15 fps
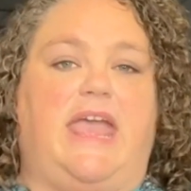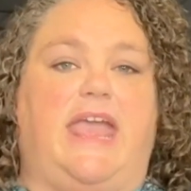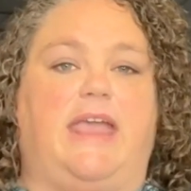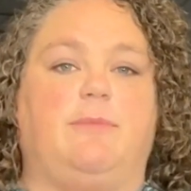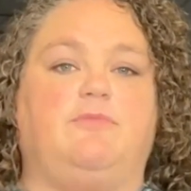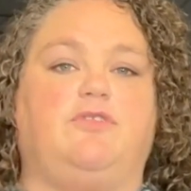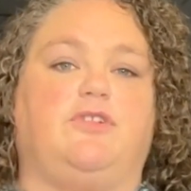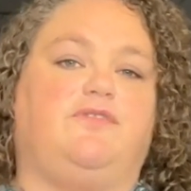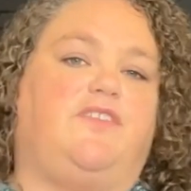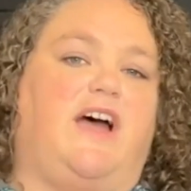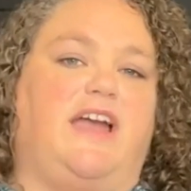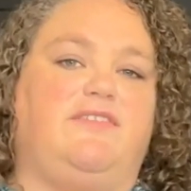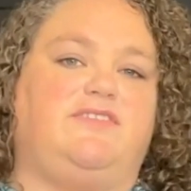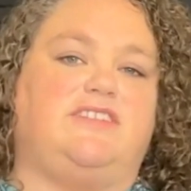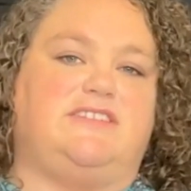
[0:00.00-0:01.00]
Aim for
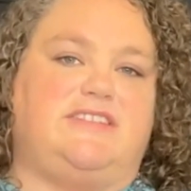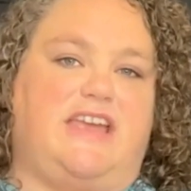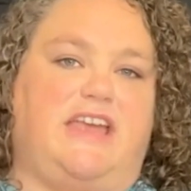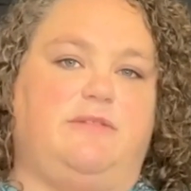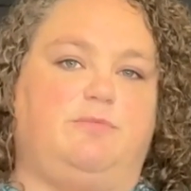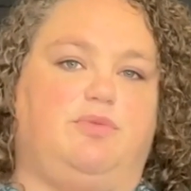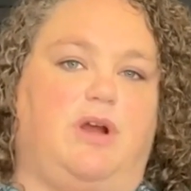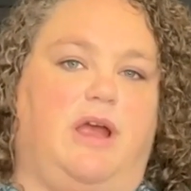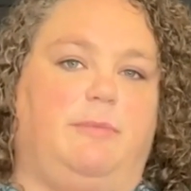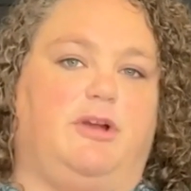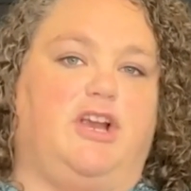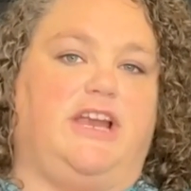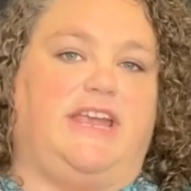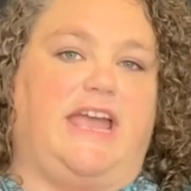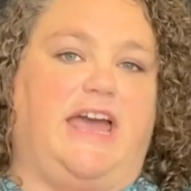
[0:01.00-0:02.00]
5 to 10
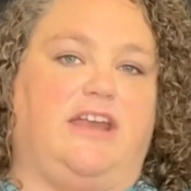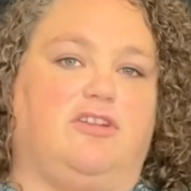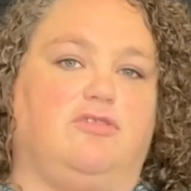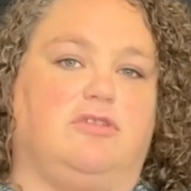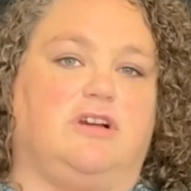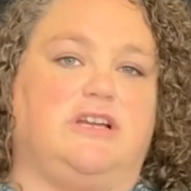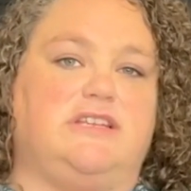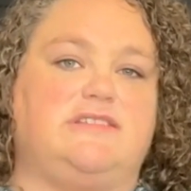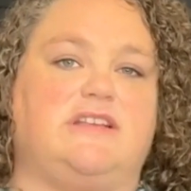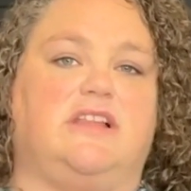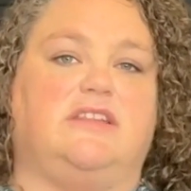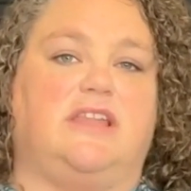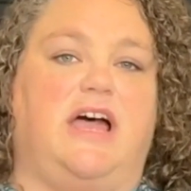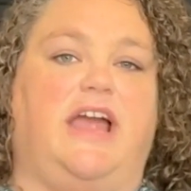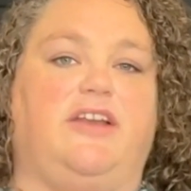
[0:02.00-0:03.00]
primary categories
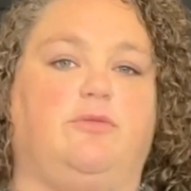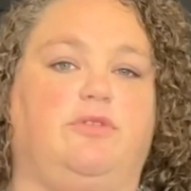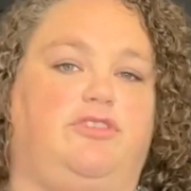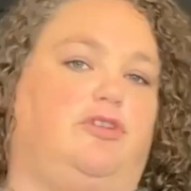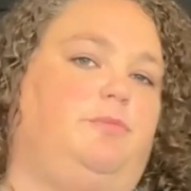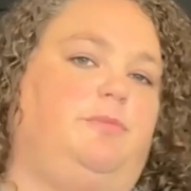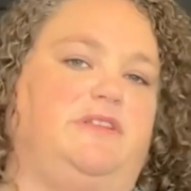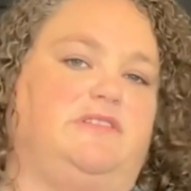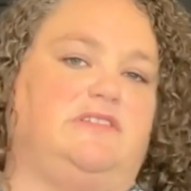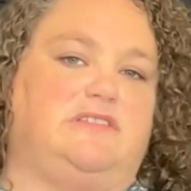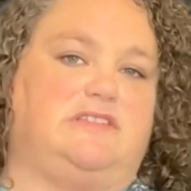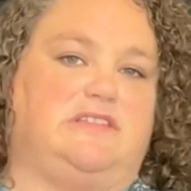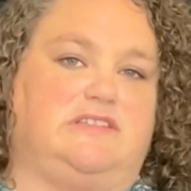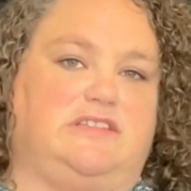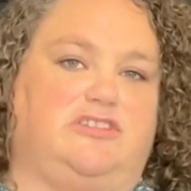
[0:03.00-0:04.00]
aligned with your
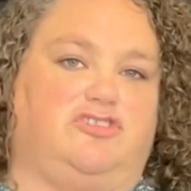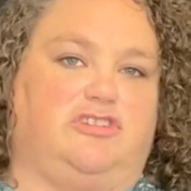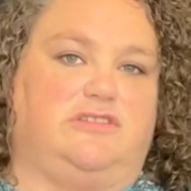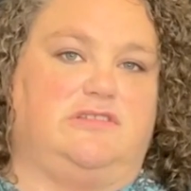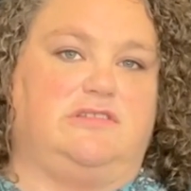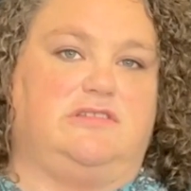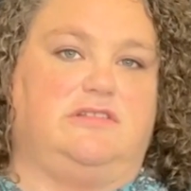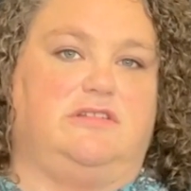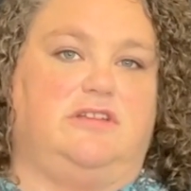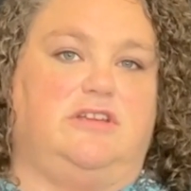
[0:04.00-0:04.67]
business decisions.